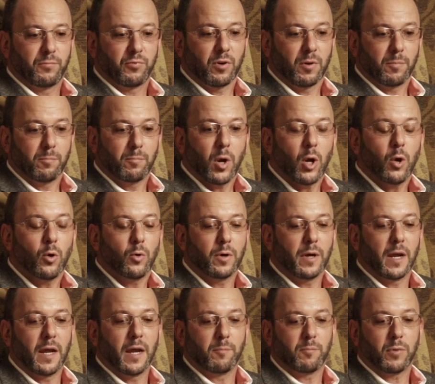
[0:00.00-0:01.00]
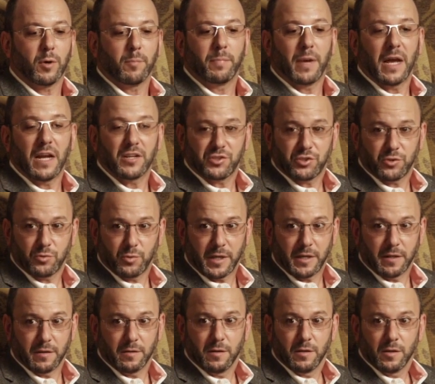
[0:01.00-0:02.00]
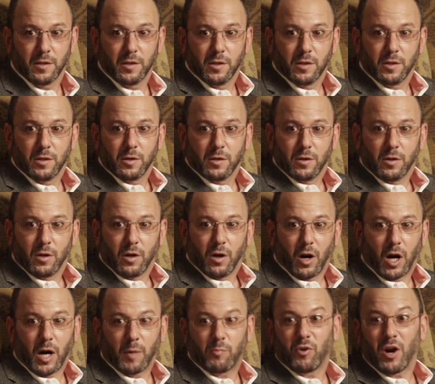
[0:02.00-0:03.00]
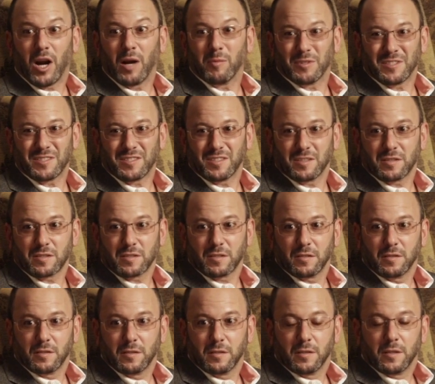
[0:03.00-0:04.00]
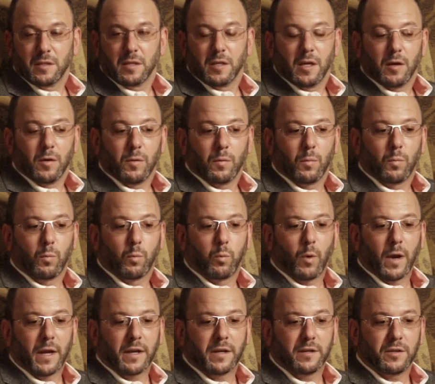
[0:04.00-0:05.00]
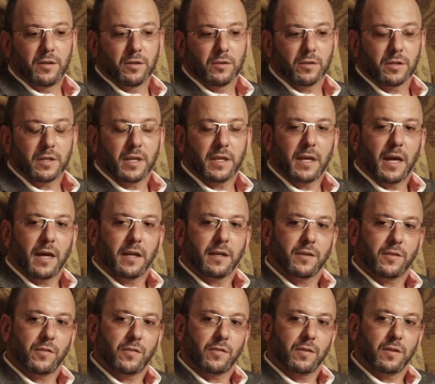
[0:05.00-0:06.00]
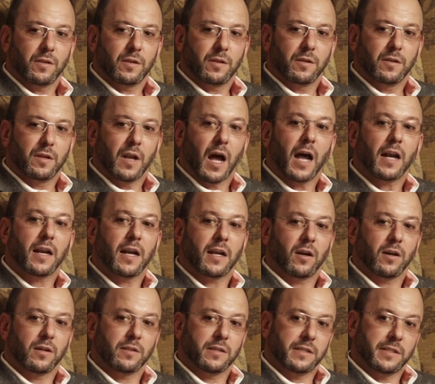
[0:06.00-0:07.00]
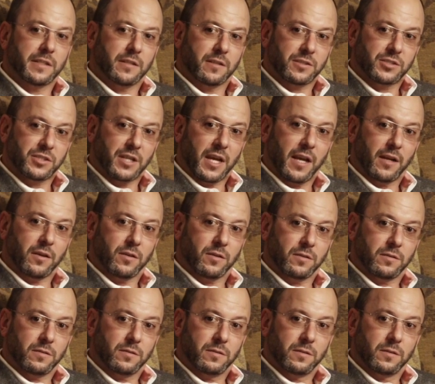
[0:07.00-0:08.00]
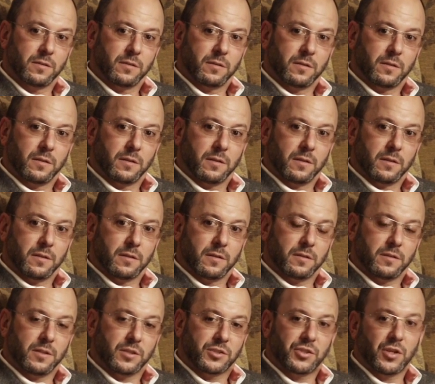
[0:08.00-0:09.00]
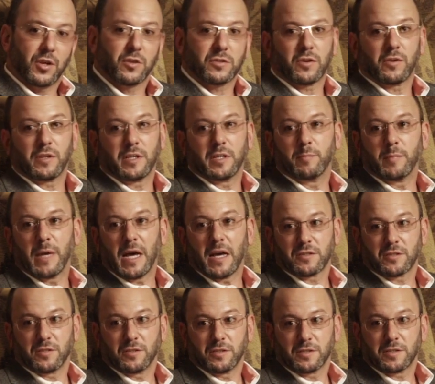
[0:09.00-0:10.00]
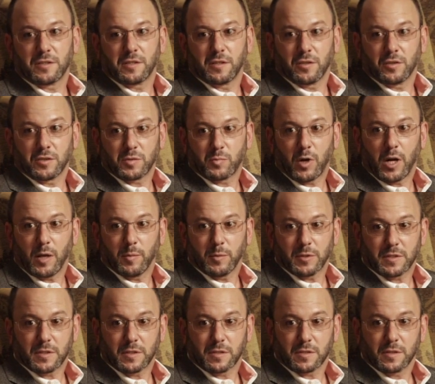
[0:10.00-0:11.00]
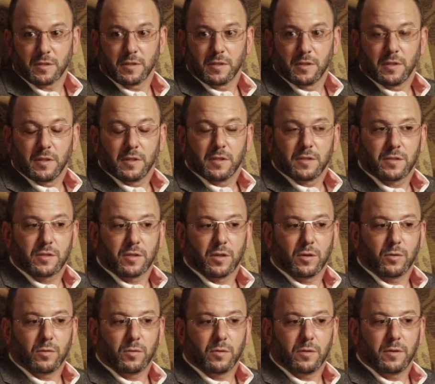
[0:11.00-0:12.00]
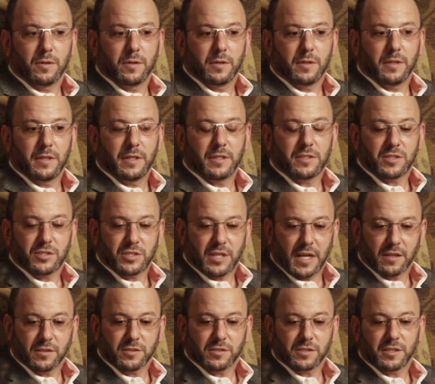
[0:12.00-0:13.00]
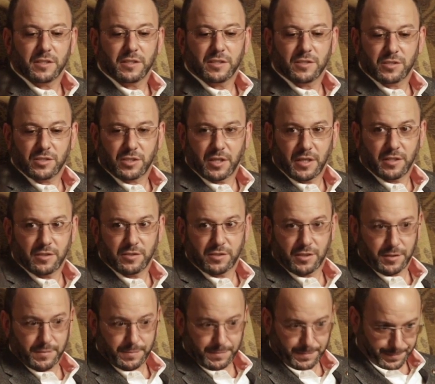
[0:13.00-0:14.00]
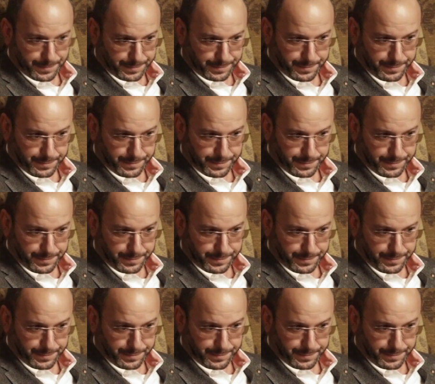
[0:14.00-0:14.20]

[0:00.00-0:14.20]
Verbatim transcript: promote and perpetuate our promises. Yeah. When you're looking at us not on our linear channel, the shows are the ambassadors to those promises. So it's challenging, it's changing.